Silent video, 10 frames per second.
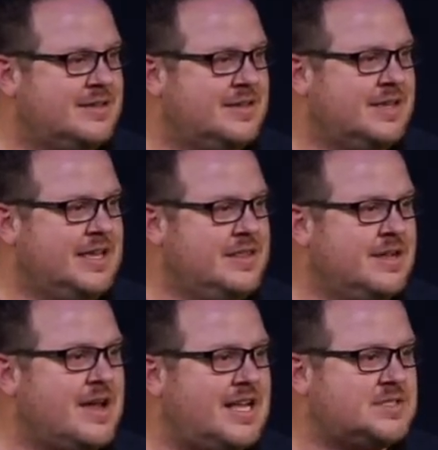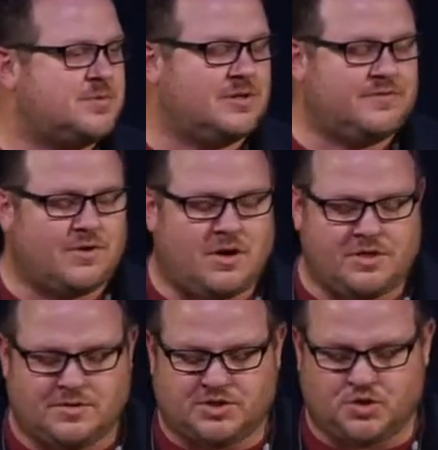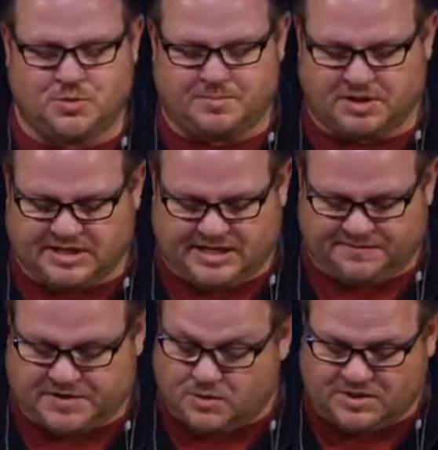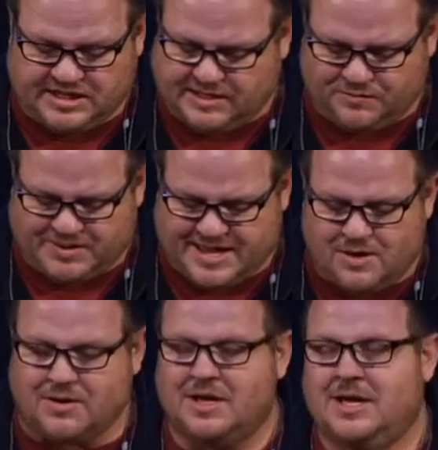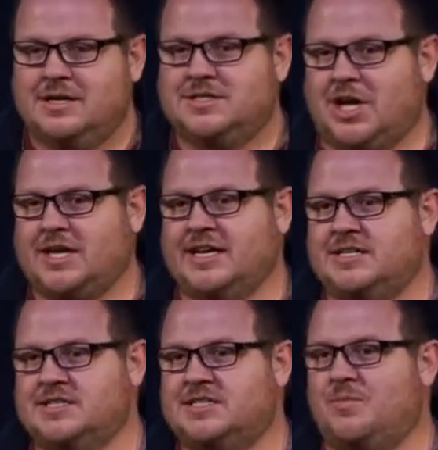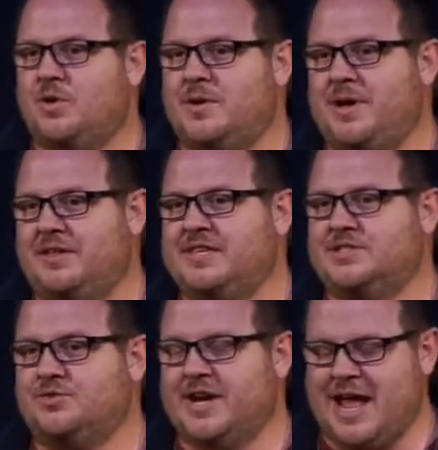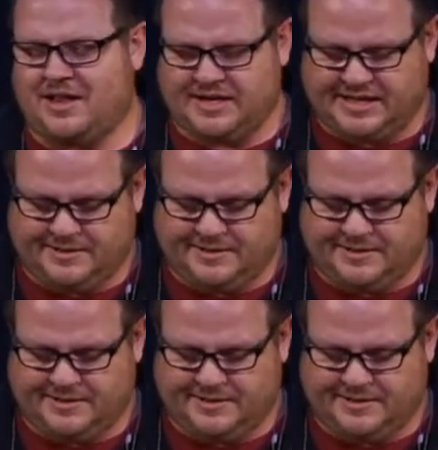in the gospel for all those who would believe. Don't leave without talking to someone about this reality.